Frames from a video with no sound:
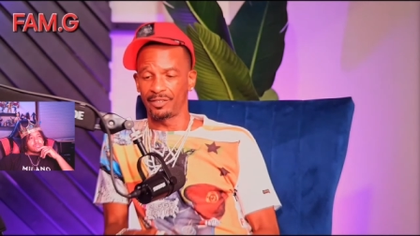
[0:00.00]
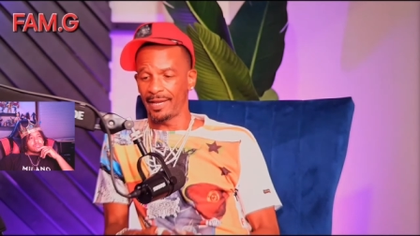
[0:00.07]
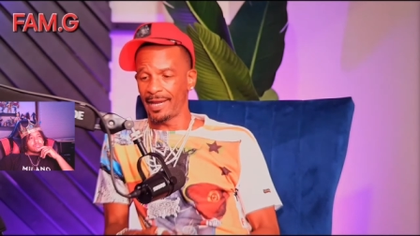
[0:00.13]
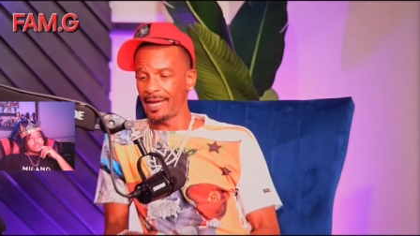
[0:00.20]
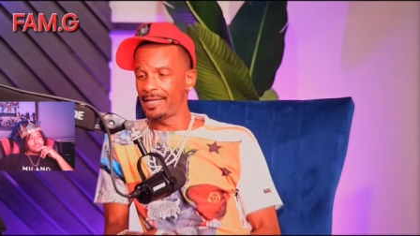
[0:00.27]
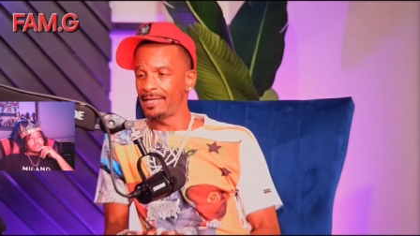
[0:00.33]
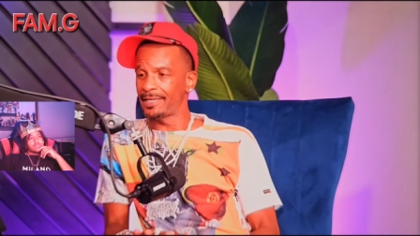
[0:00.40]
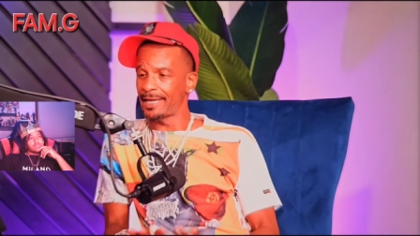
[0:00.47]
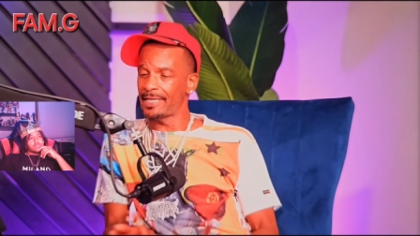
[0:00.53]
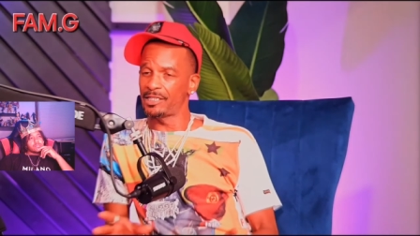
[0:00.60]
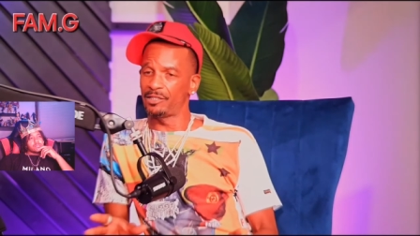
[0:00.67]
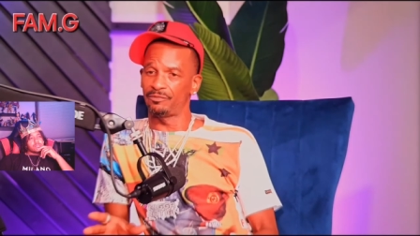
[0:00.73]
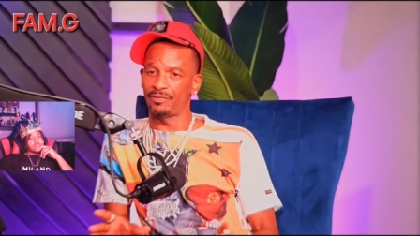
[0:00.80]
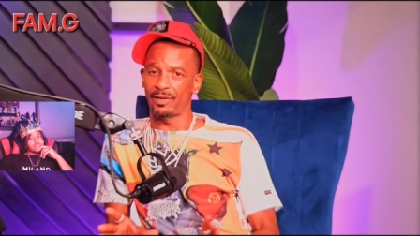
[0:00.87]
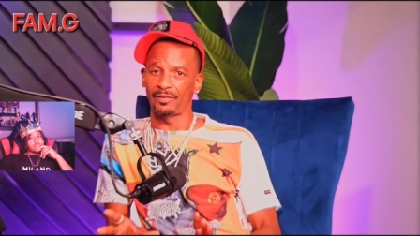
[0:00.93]
The Annie
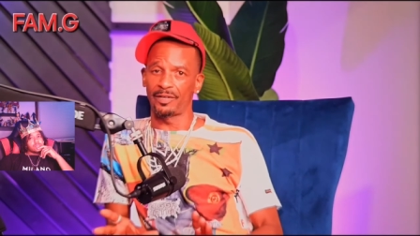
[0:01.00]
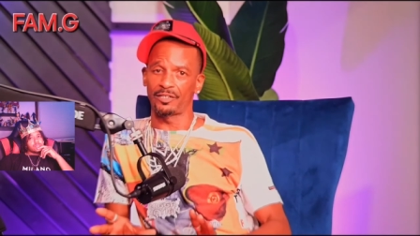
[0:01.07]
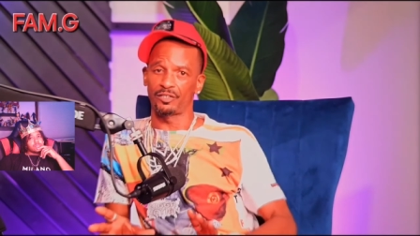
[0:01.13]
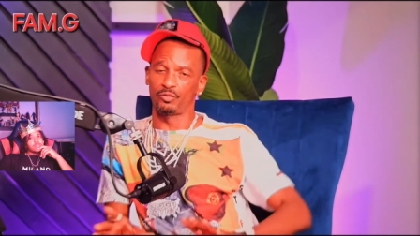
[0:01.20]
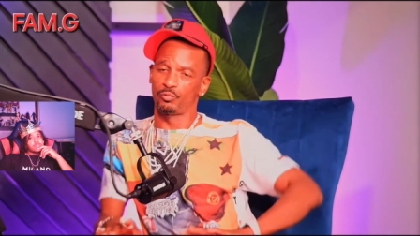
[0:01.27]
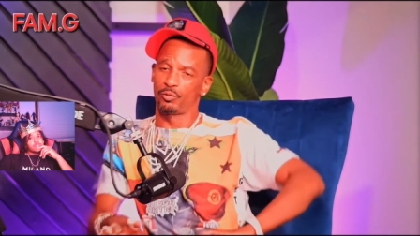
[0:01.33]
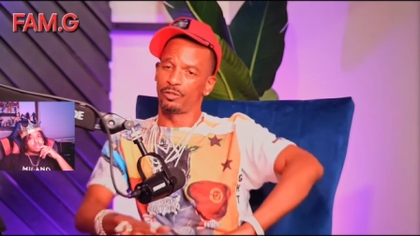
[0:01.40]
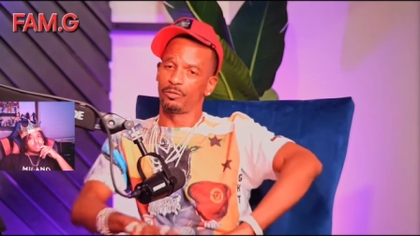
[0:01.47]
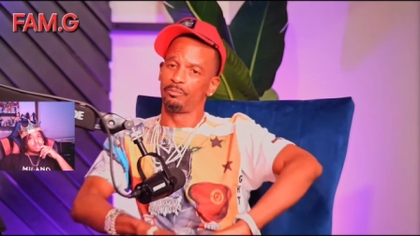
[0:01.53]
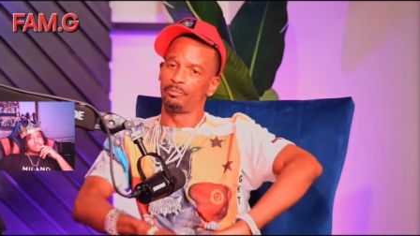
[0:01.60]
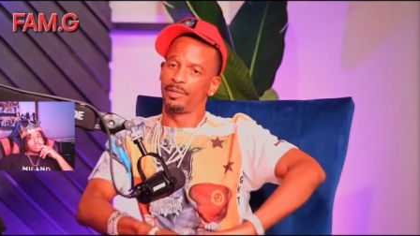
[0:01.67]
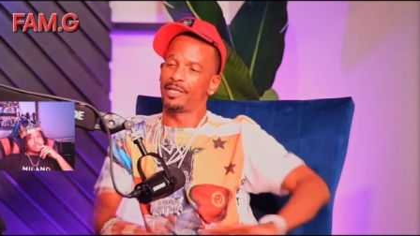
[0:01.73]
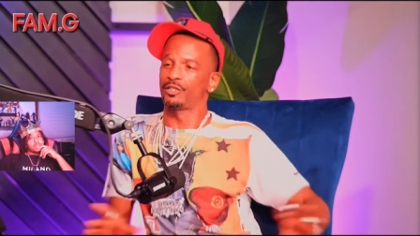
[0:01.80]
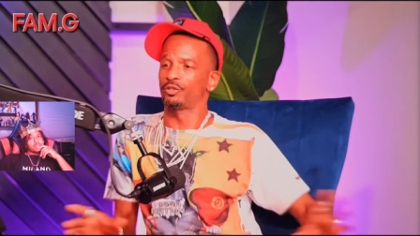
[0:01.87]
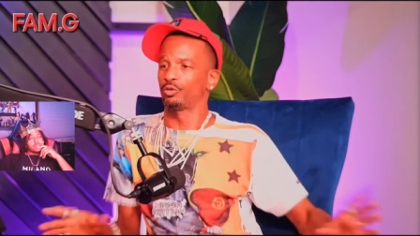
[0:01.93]
Casey Foundation is one of the
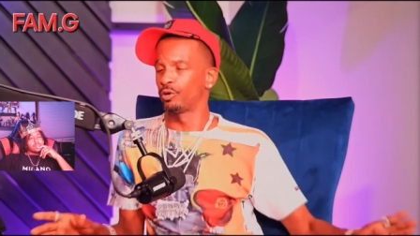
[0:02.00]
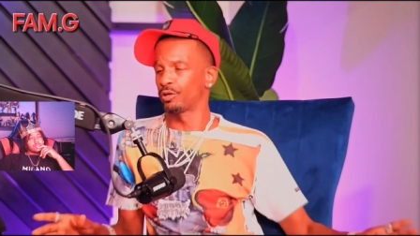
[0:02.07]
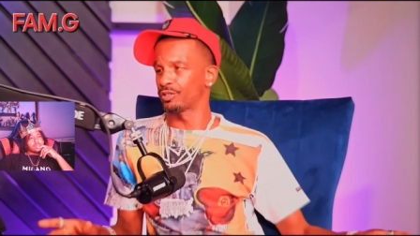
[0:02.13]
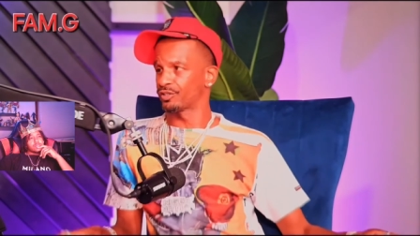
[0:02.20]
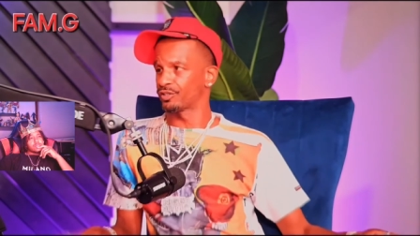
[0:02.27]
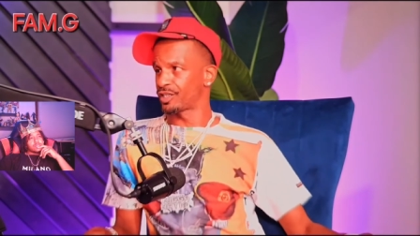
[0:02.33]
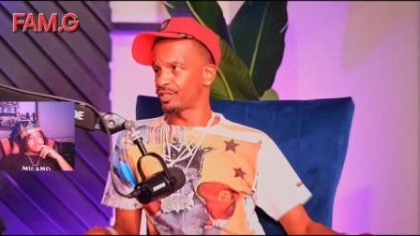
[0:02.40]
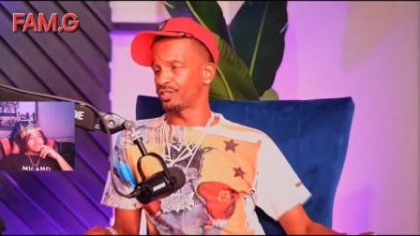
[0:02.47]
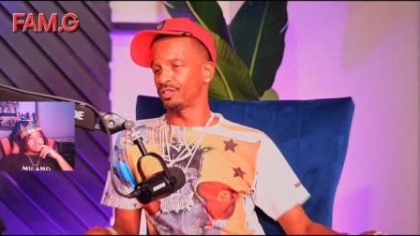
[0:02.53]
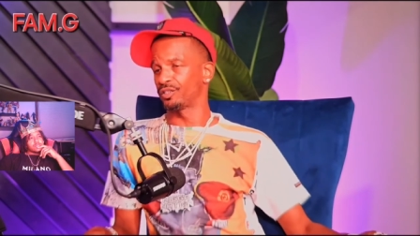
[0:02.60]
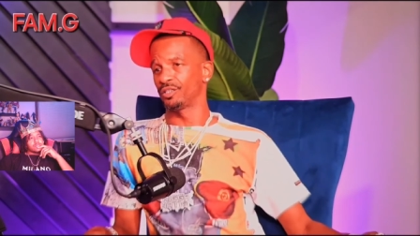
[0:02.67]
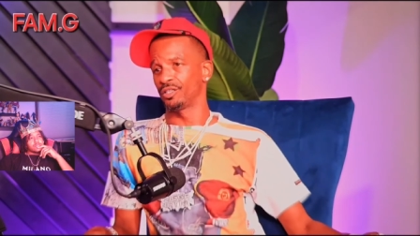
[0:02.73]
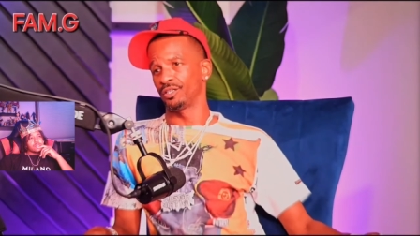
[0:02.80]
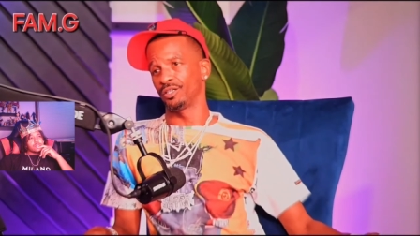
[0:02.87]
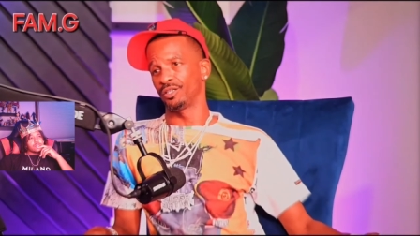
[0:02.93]
biggest
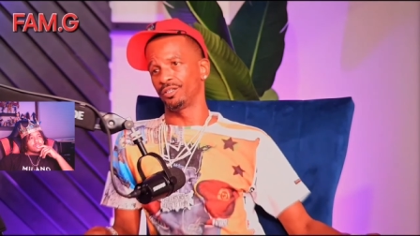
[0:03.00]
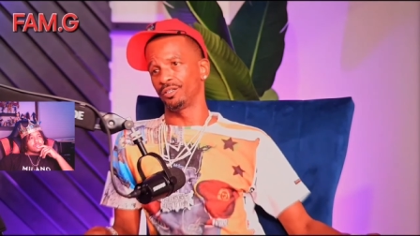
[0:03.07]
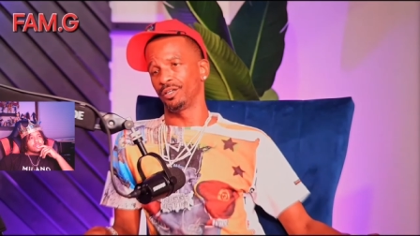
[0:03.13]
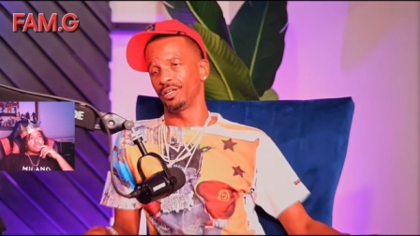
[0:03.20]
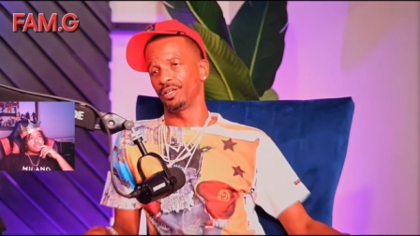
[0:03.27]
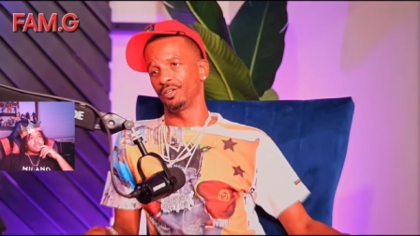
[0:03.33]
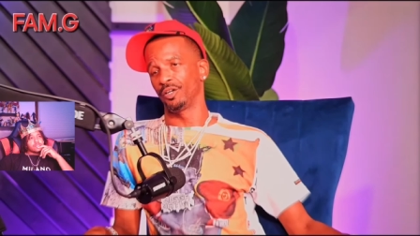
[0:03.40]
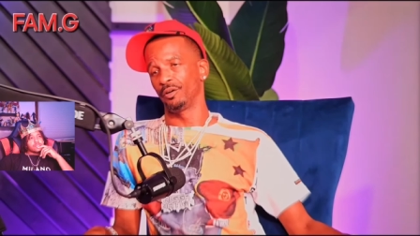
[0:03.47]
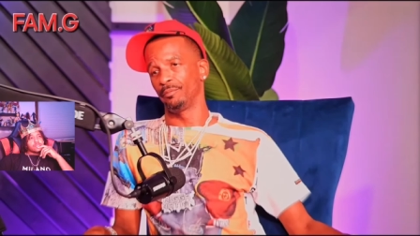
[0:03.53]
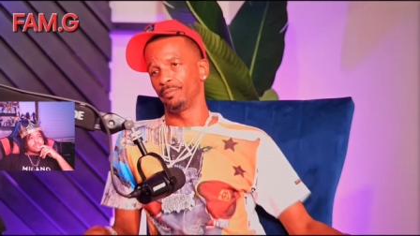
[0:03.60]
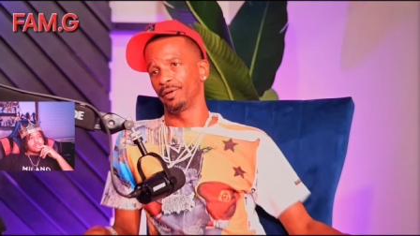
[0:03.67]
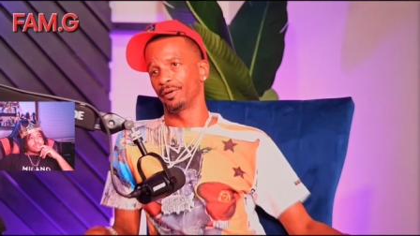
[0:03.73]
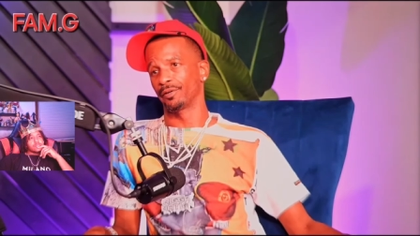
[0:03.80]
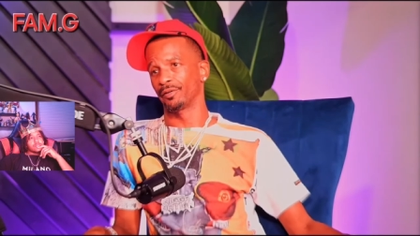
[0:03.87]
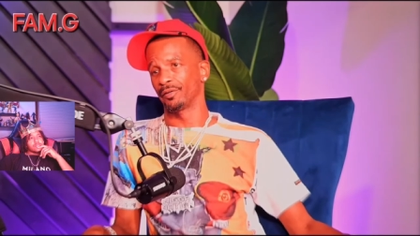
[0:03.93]
organizations in
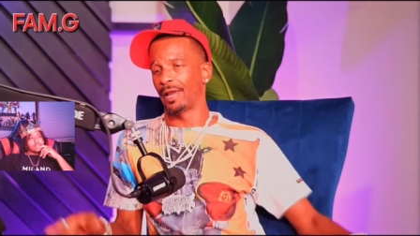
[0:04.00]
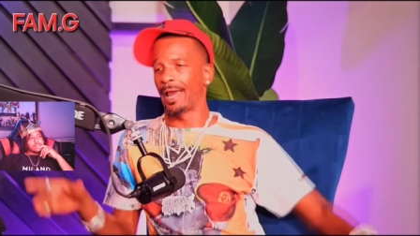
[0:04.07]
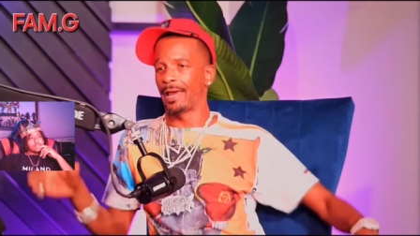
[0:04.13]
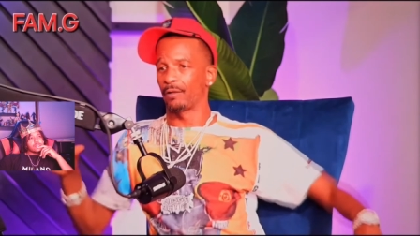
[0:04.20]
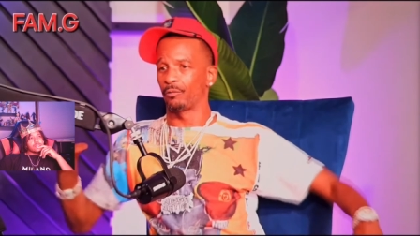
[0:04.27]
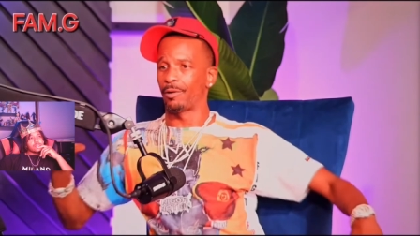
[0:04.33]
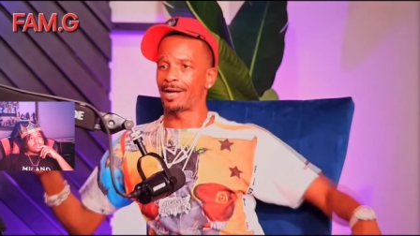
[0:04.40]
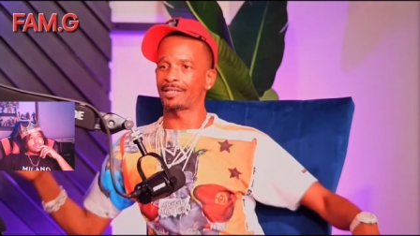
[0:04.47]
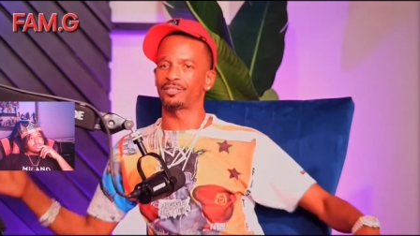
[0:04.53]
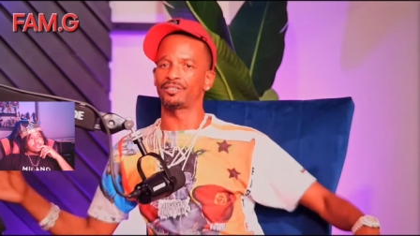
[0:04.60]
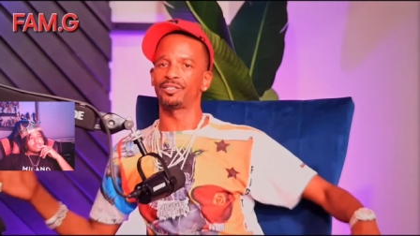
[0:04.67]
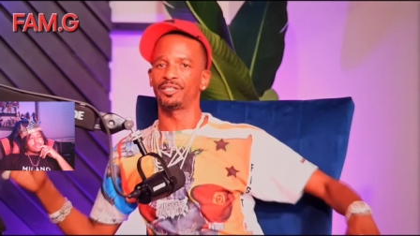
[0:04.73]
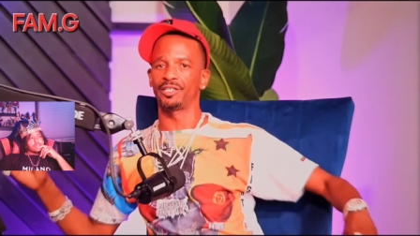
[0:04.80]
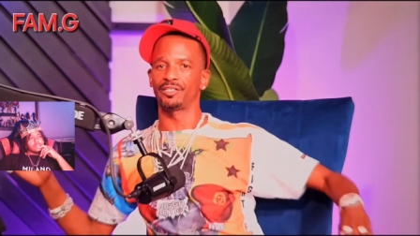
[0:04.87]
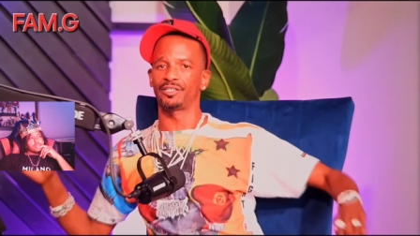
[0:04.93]
America out of
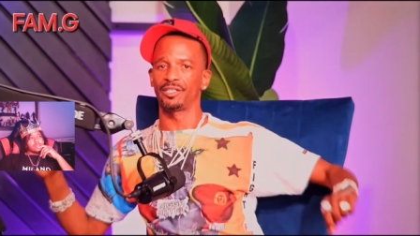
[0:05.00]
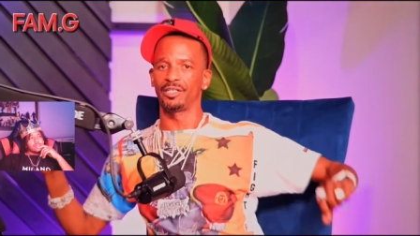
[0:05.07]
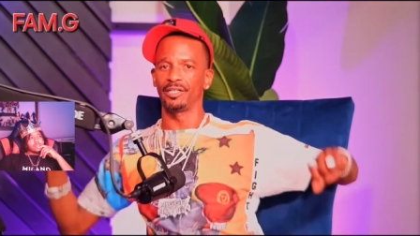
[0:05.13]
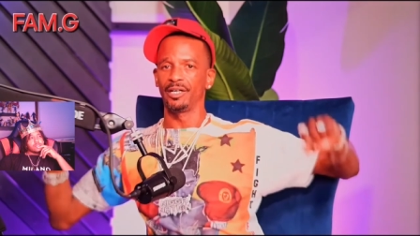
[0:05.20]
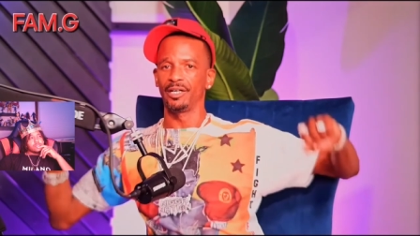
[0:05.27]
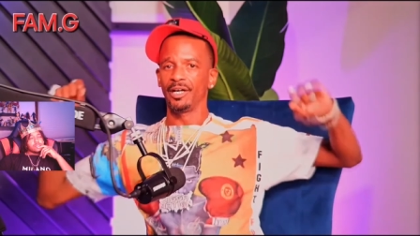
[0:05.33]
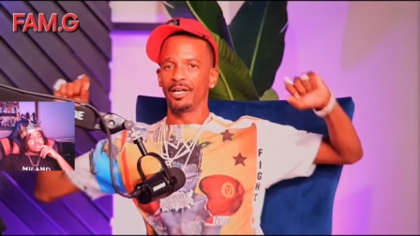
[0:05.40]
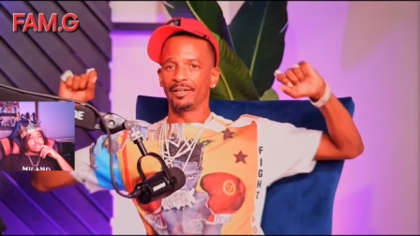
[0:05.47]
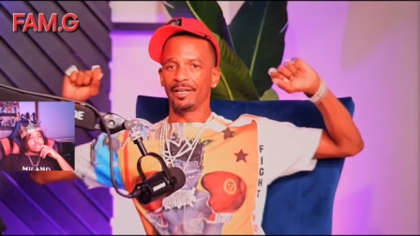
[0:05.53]
Washington, D.C.